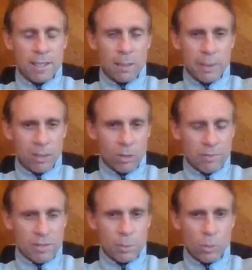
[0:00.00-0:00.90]
There's going to be a
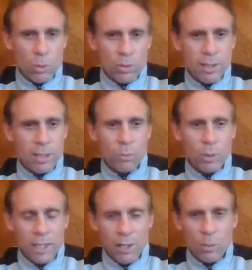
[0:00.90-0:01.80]
lot of supporters there.
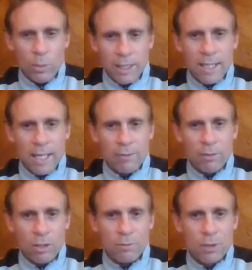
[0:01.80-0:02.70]
We know that we're going to
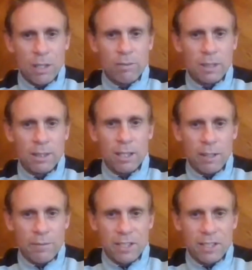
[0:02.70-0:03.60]
have a lot of travelling
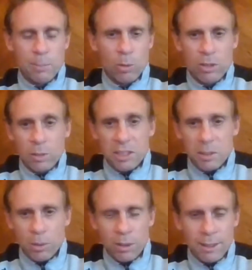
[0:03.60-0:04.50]
Hull supporters, which
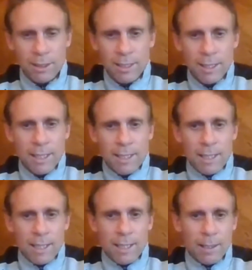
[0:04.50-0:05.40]
is brilliant.
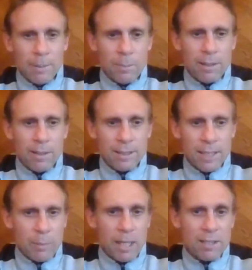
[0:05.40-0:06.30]
Um,
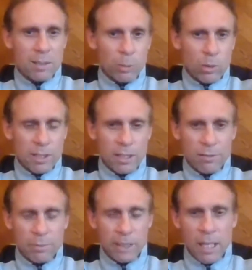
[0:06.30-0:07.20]
there's going to be other supporters
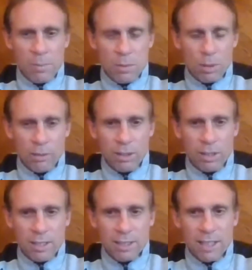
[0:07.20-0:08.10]
there from the games
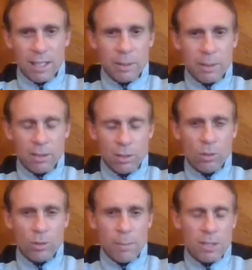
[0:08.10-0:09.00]
previous, and it's going to be a
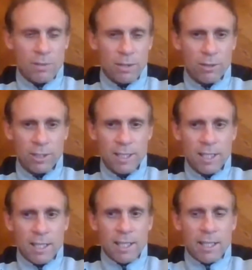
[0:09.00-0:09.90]
huge atmosphere. And
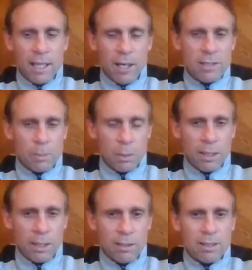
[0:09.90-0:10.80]
you know, as a
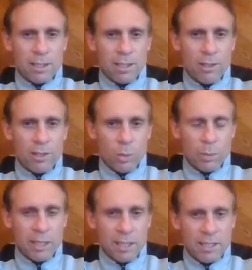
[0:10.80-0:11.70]
player, as a coach, you
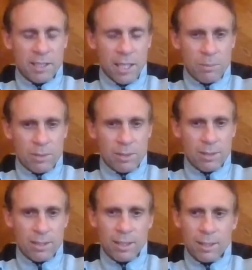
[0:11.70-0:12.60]
want to be in these
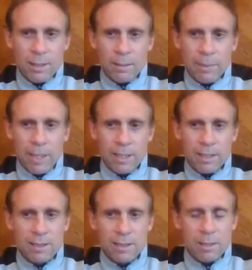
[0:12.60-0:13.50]
games, um, and
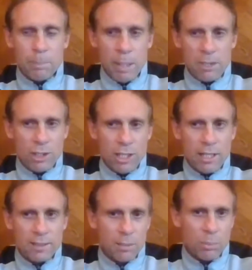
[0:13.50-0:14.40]
it's the best
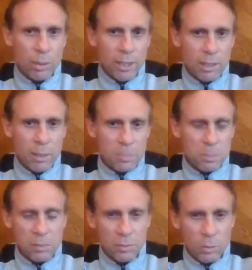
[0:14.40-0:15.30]
chance to put out your
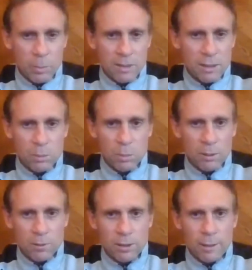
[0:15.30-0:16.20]
best performance as
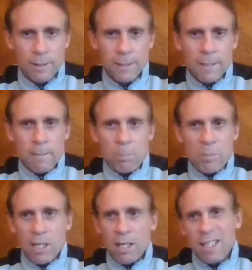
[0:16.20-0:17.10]
well. So,
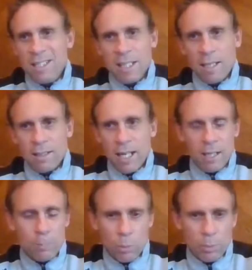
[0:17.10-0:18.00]
you know, it doesn't add
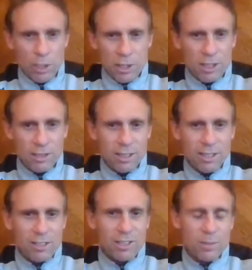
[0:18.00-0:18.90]
any more pressure.
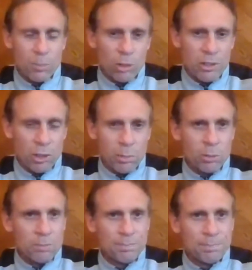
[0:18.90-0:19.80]
It's just more
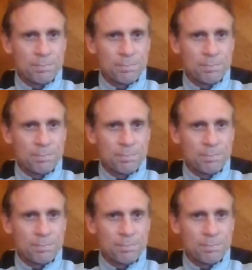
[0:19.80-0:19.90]
enjoyable.